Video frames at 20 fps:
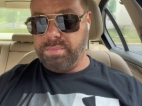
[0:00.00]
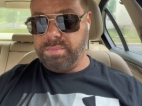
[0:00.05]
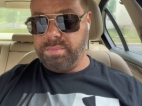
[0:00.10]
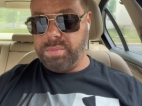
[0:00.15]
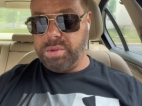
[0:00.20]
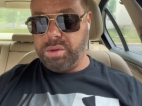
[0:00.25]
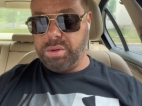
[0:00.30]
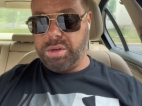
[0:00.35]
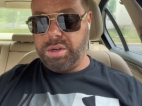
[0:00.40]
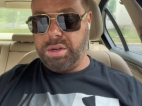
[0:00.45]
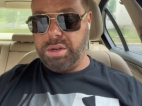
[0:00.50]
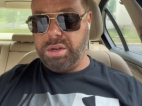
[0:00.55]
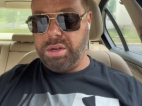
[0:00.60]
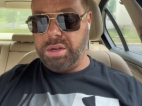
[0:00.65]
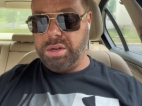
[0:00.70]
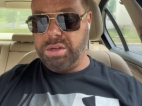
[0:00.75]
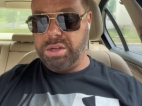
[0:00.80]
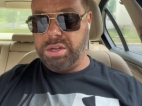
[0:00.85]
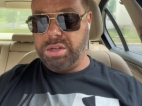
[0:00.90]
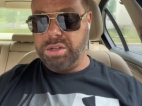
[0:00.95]
okay,
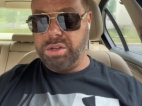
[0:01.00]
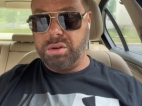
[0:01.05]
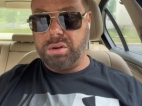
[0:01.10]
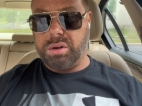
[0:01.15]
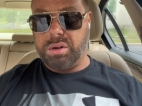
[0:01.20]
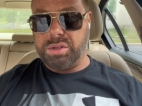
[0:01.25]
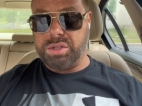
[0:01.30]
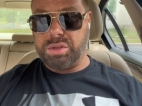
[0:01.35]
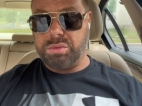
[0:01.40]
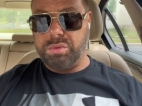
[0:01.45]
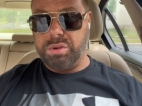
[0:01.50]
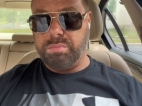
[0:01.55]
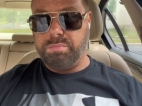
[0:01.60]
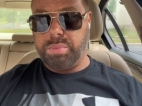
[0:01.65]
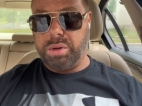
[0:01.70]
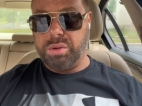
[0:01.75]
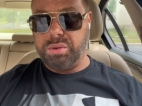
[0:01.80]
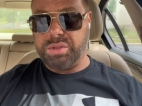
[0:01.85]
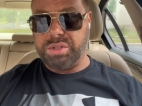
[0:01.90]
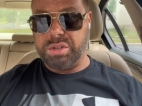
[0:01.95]
and and they're also
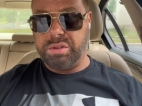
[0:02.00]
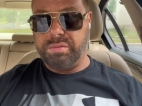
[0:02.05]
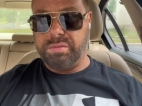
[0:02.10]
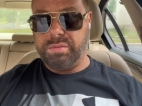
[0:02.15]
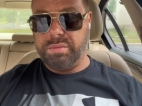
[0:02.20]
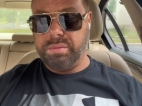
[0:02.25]
impulsive.